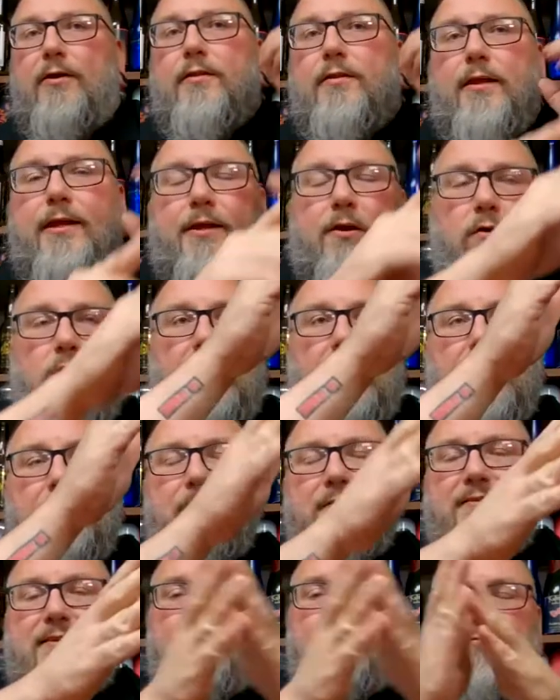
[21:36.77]
like going,
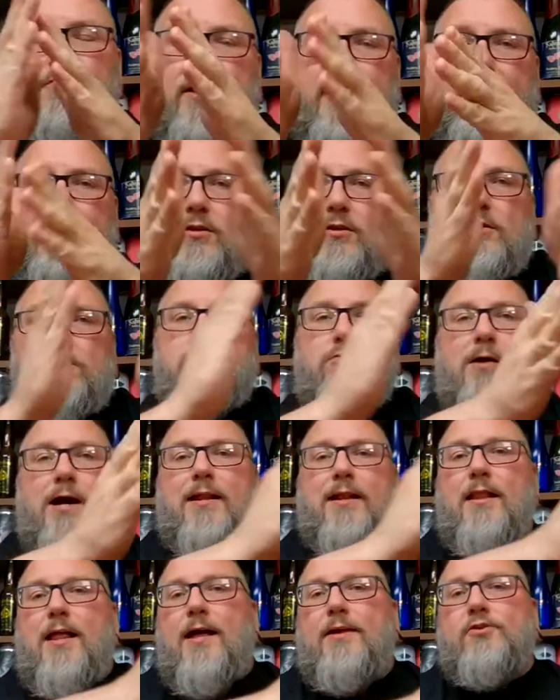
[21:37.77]
instead of running
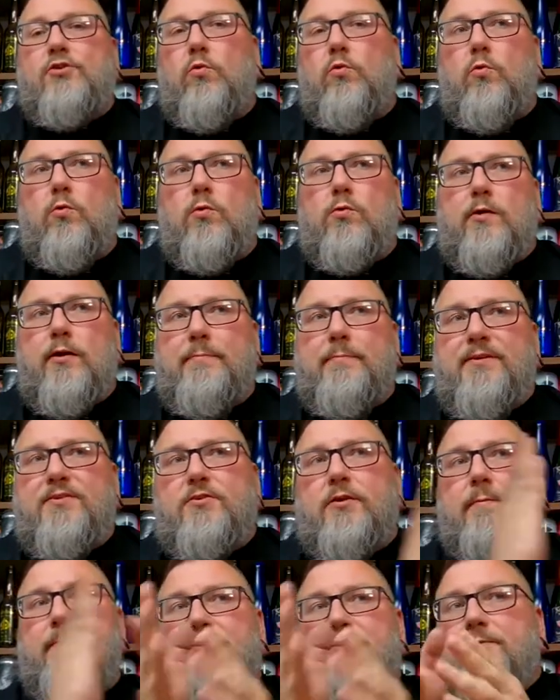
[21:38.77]
chronological order in a
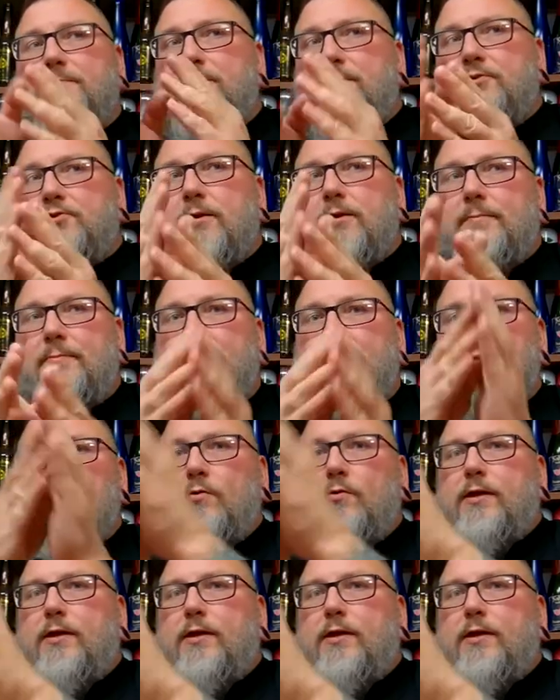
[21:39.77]
mystery beers, I've been trying to be like,